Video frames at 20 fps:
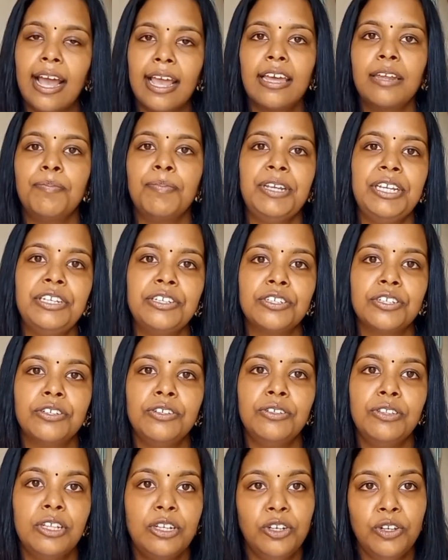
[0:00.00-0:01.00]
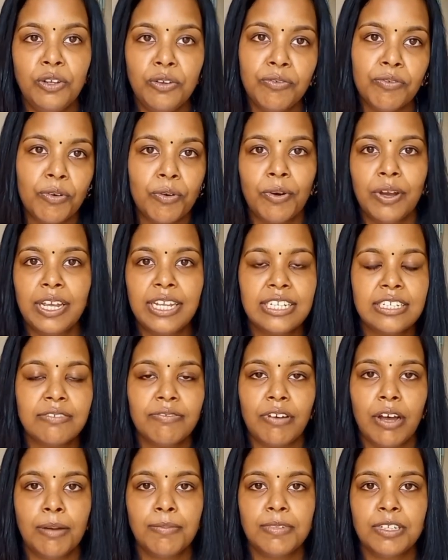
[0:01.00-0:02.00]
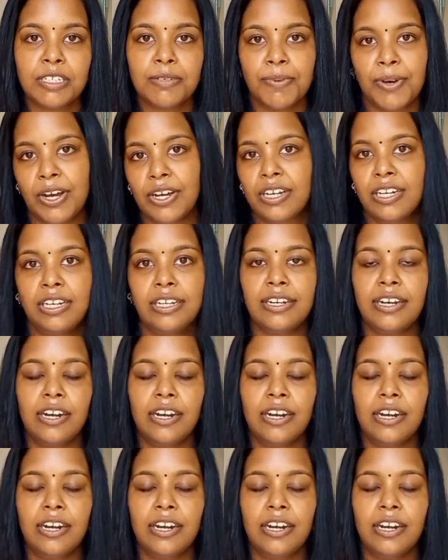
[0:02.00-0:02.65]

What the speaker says: had been to the new Foy's Farmers Market